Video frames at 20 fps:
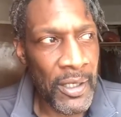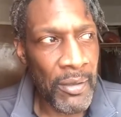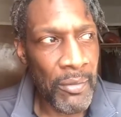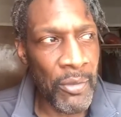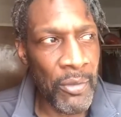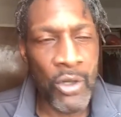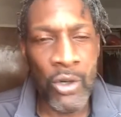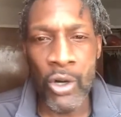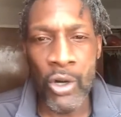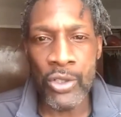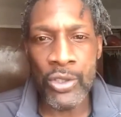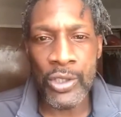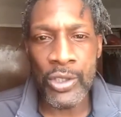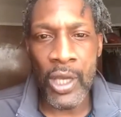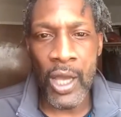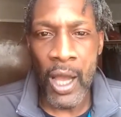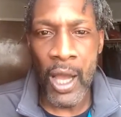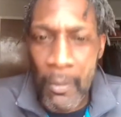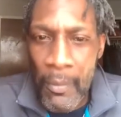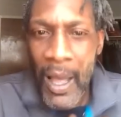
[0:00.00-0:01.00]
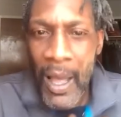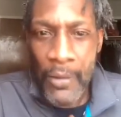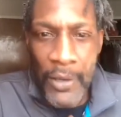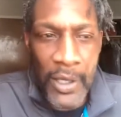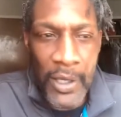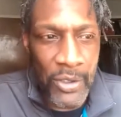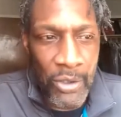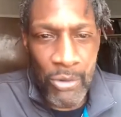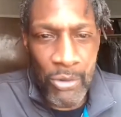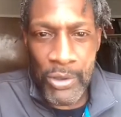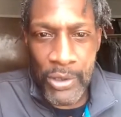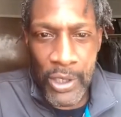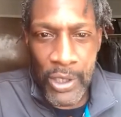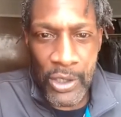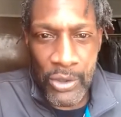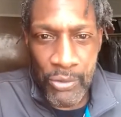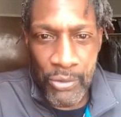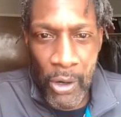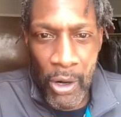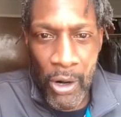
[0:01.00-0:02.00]
because I'm out here doing
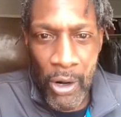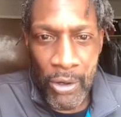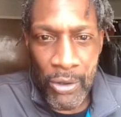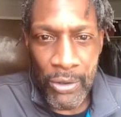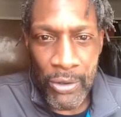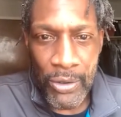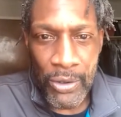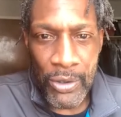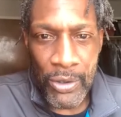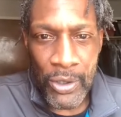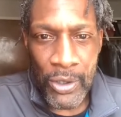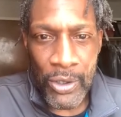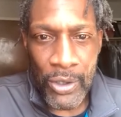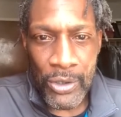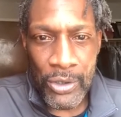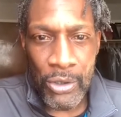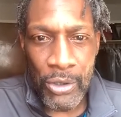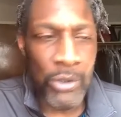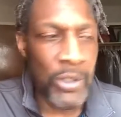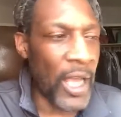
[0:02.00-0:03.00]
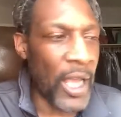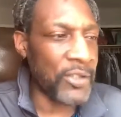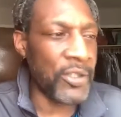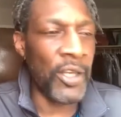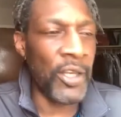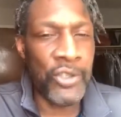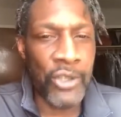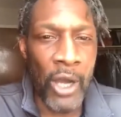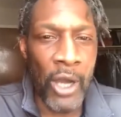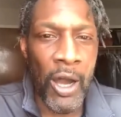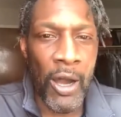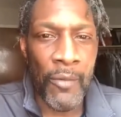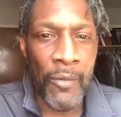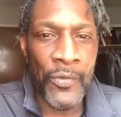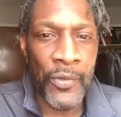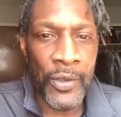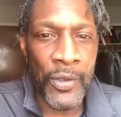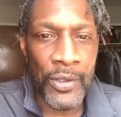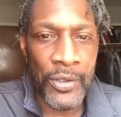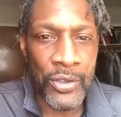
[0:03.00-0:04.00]
things wrong. So that's their job.
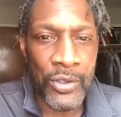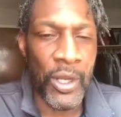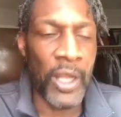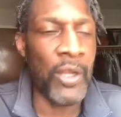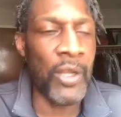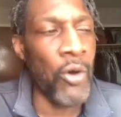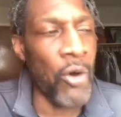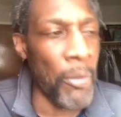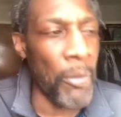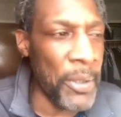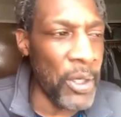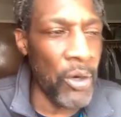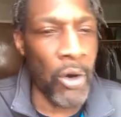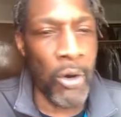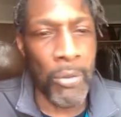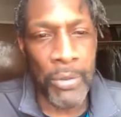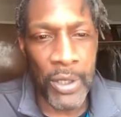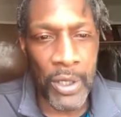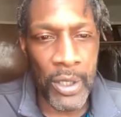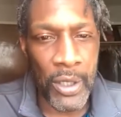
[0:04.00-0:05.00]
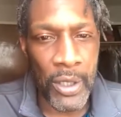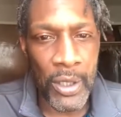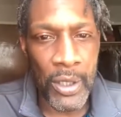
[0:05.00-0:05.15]
So they're going to be on me.